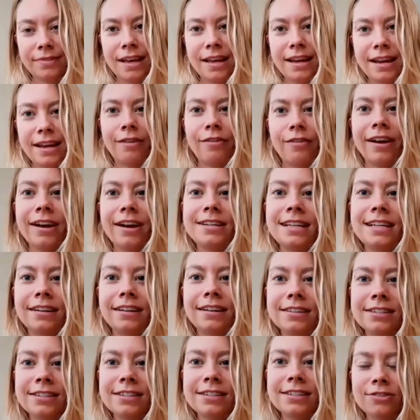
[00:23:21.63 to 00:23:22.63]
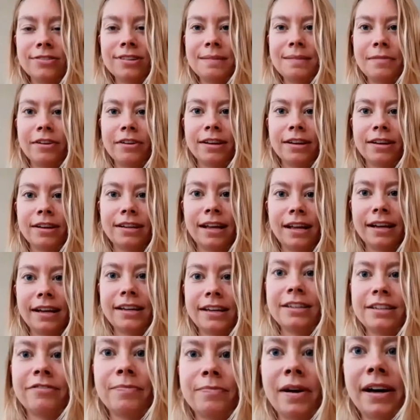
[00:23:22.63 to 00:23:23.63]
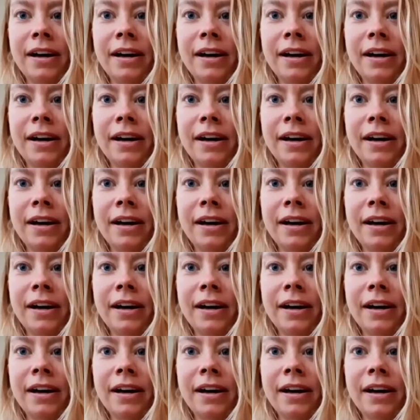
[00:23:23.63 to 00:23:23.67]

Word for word: Now, I want to tell a story about a client of